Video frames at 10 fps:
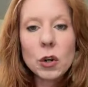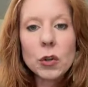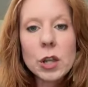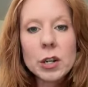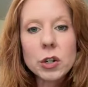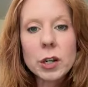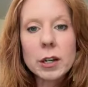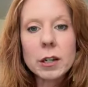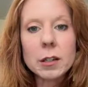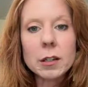Jyotish
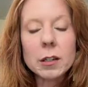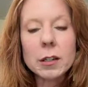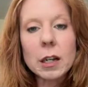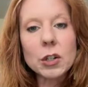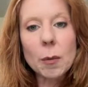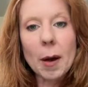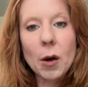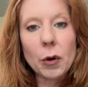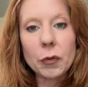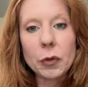is such a
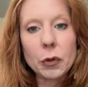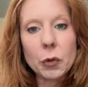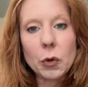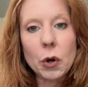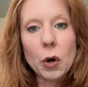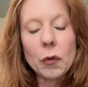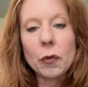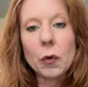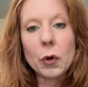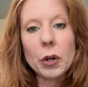powerful tool
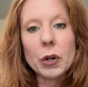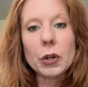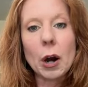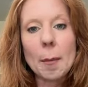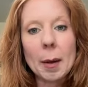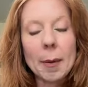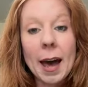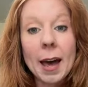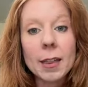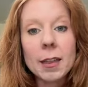for your dharmic
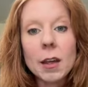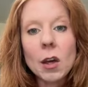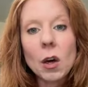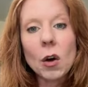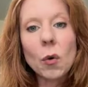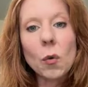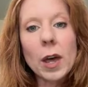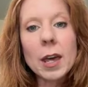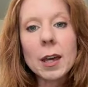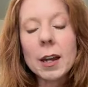path,
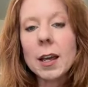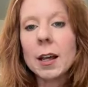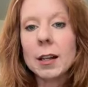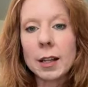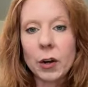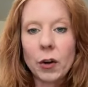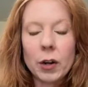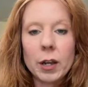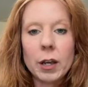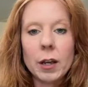awakening
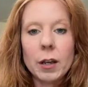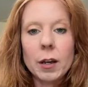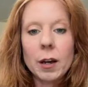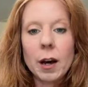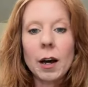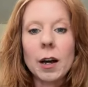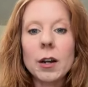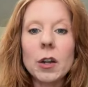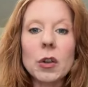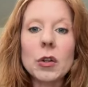clarity
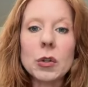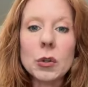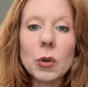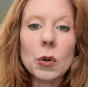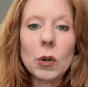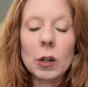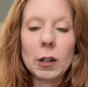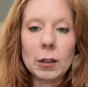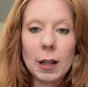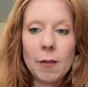on the
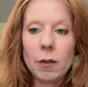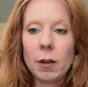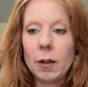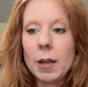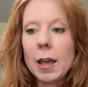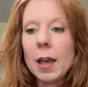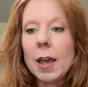soul level.